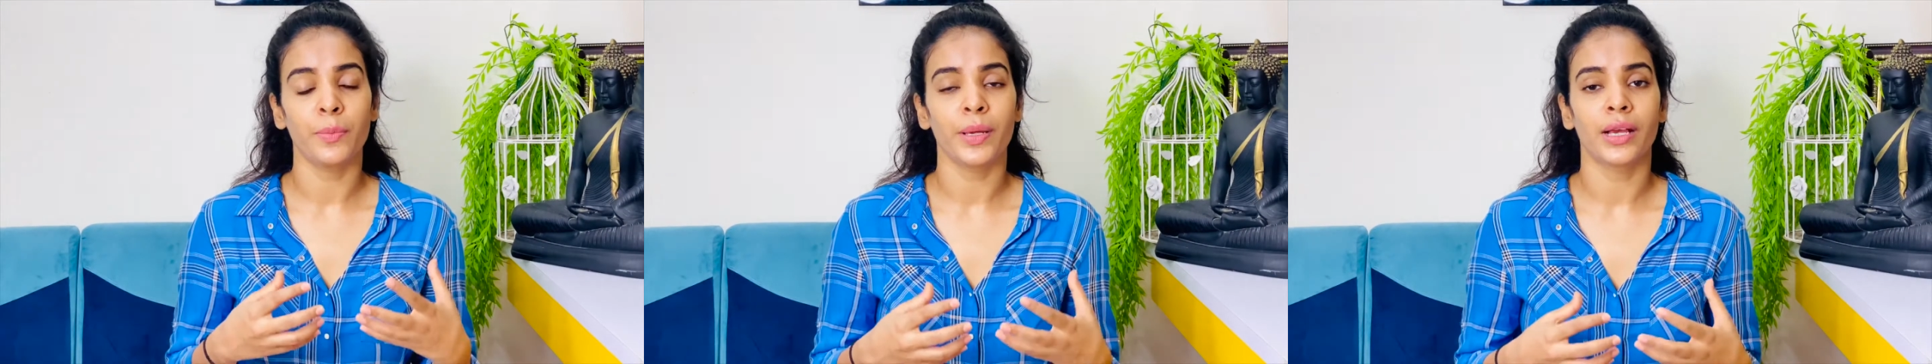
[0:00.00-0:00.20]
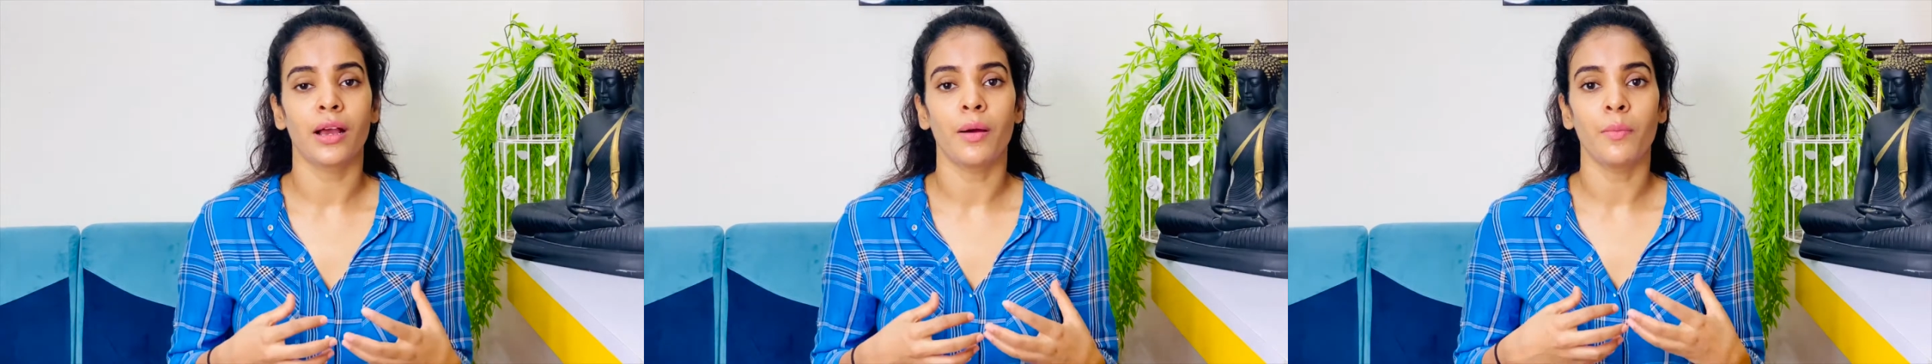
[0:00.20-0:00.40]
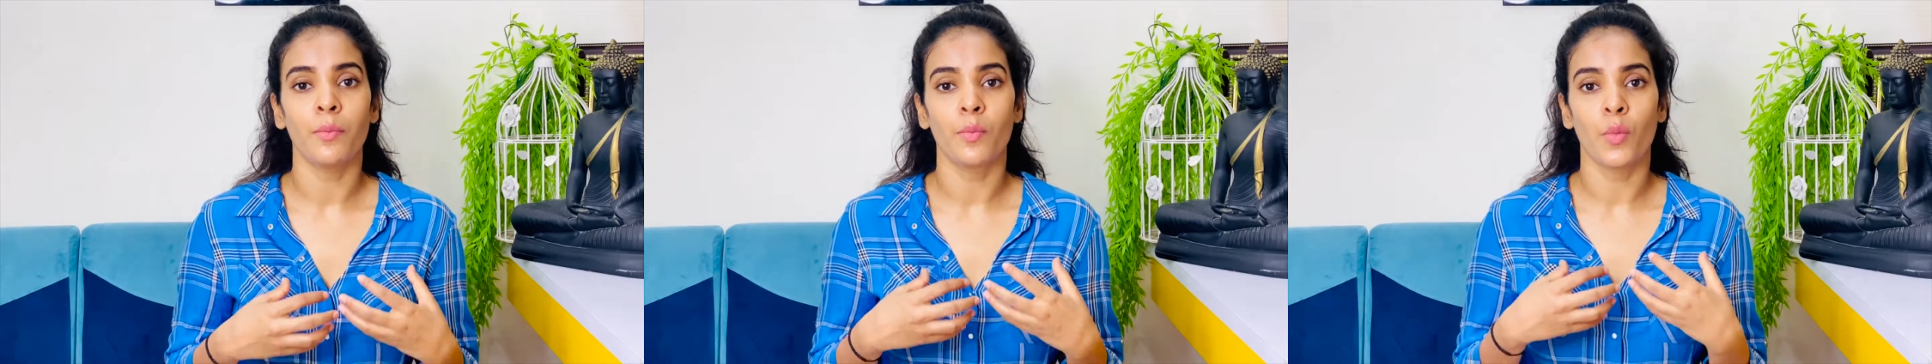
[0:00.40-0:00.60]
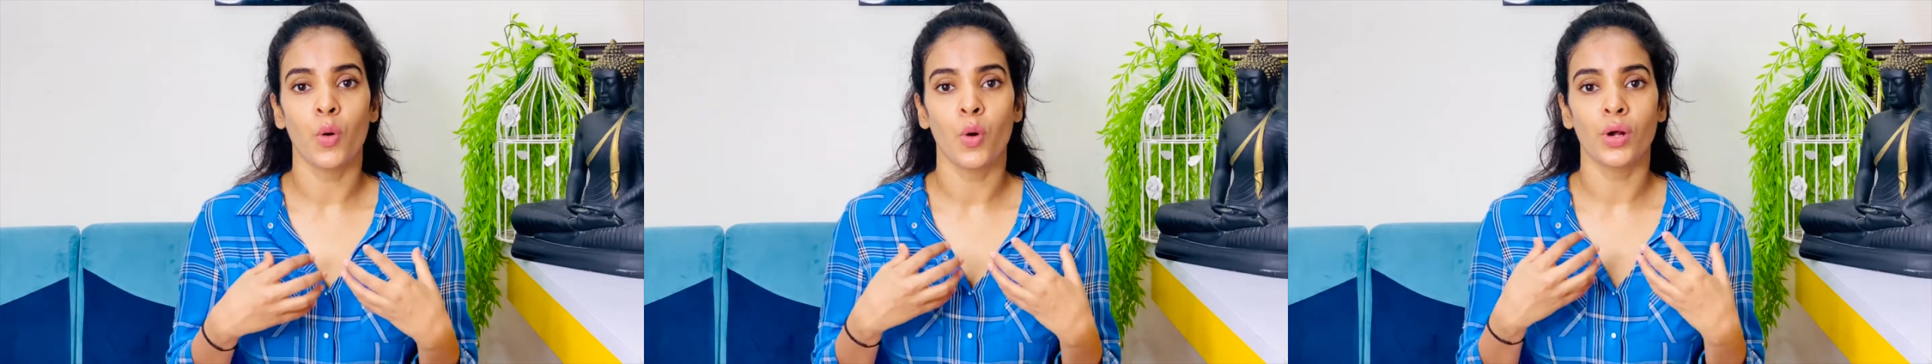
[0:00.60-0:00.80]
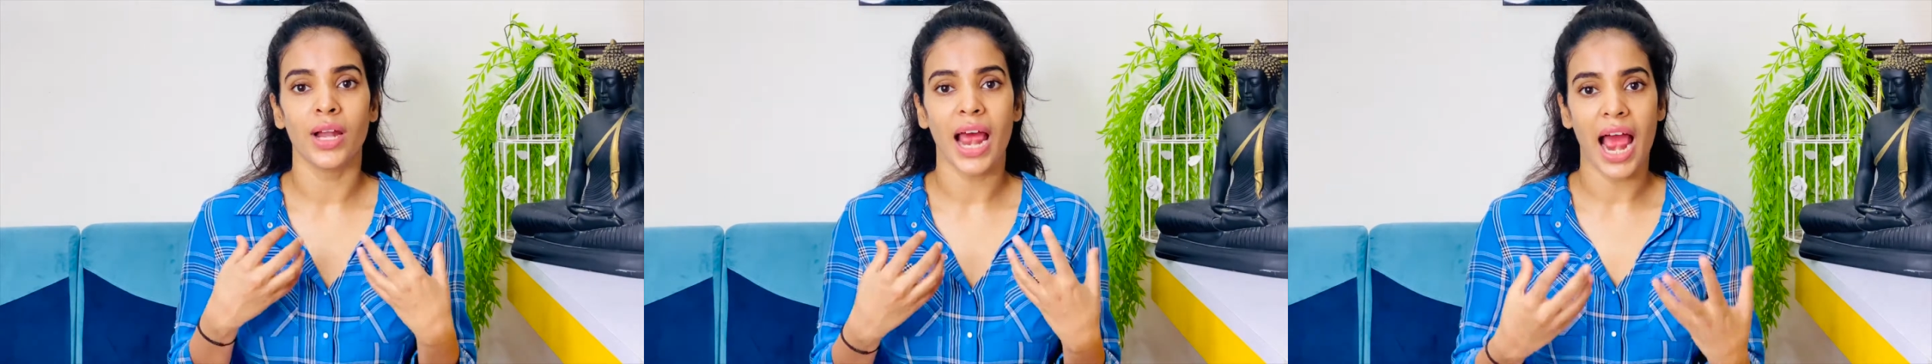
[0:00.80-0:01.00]
become
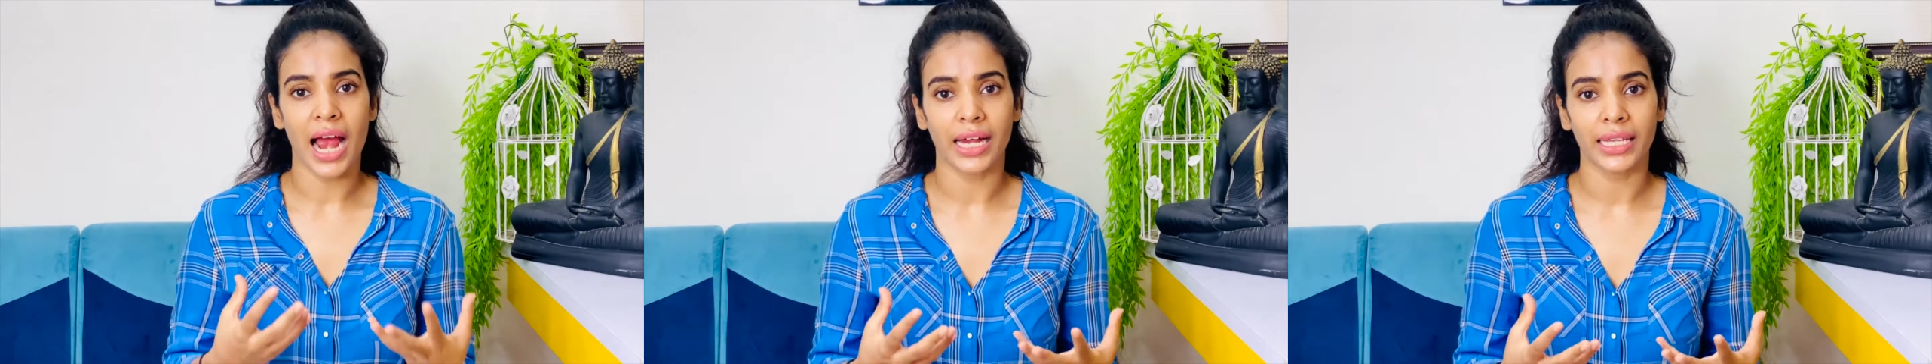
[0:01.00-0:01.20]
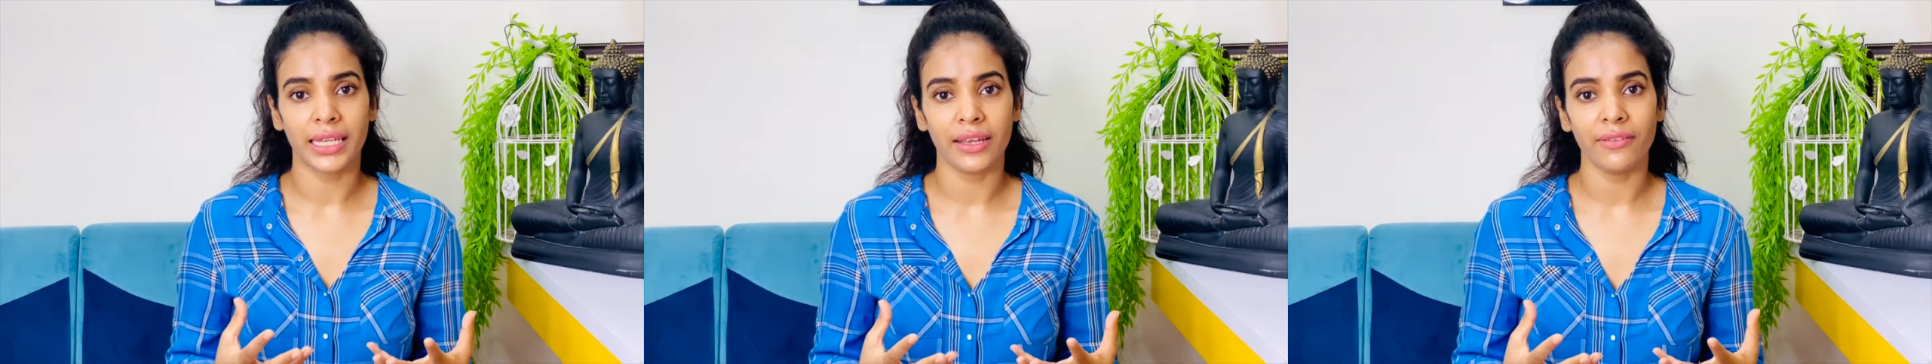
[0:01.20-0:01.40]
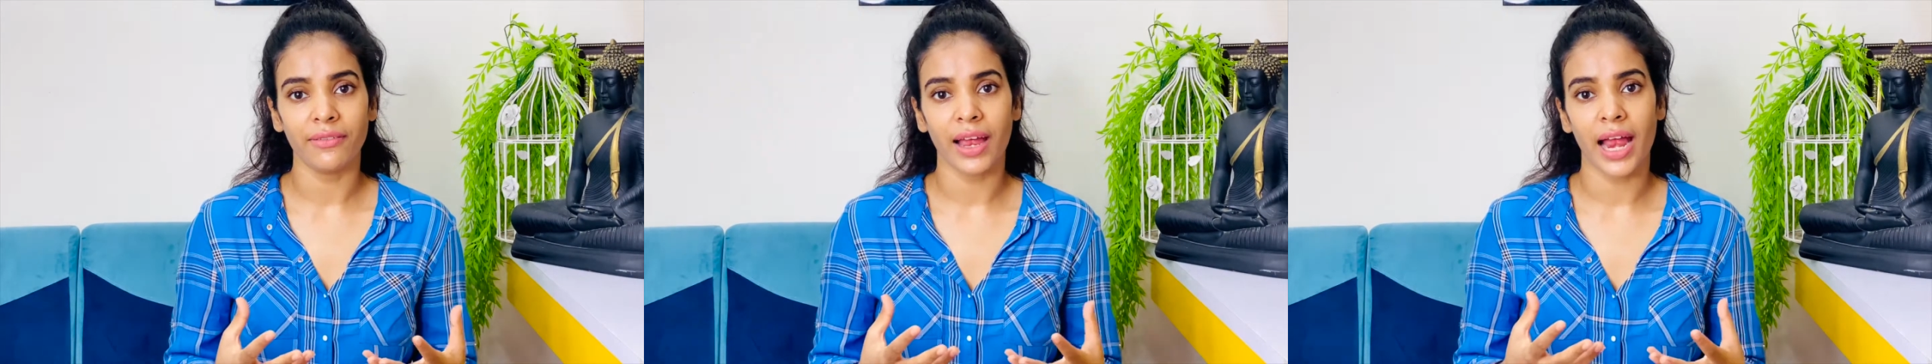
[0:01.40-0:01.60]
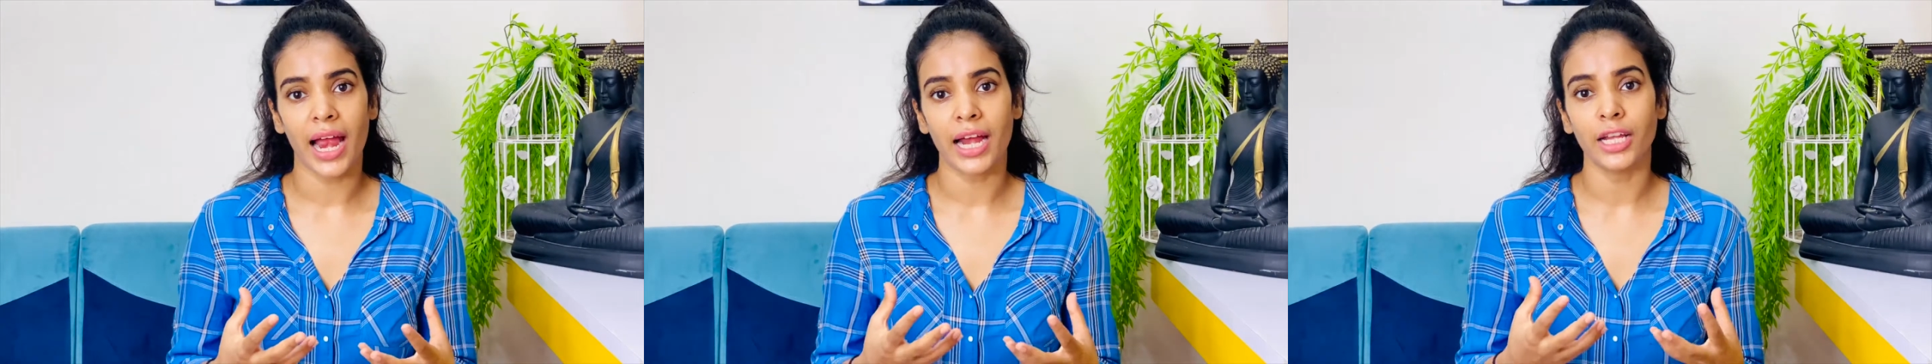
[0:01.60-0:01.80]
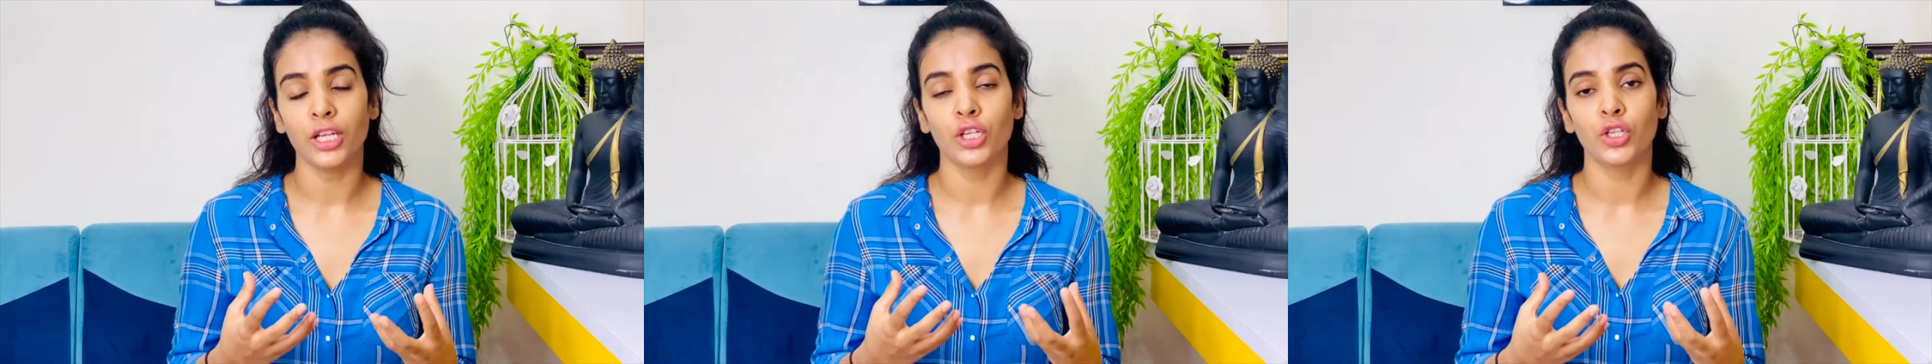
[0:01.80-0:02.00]
more active
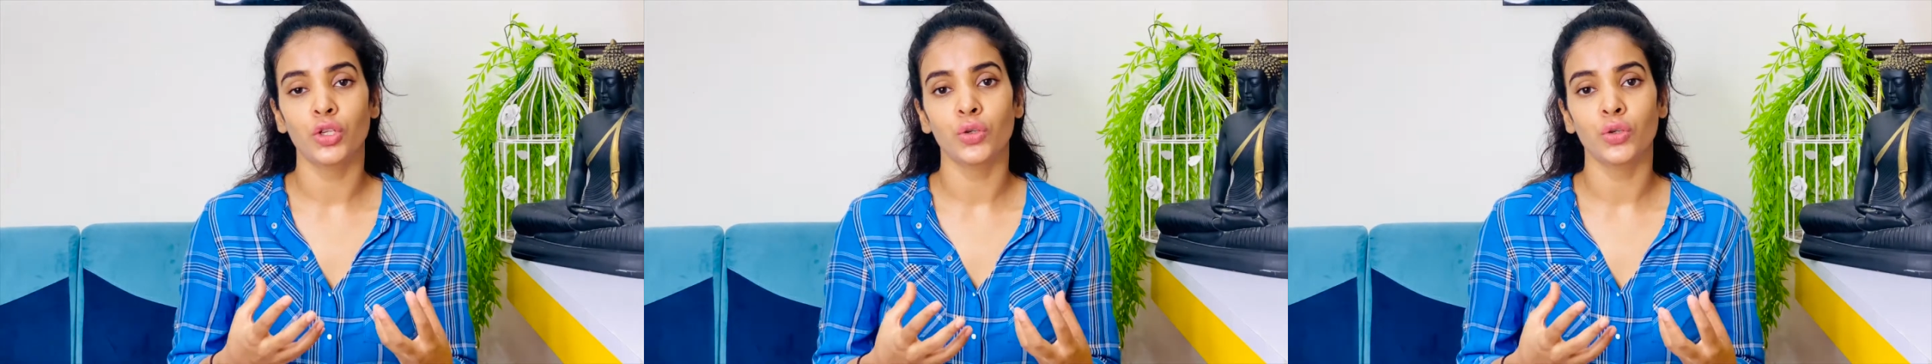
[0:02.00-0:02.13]
and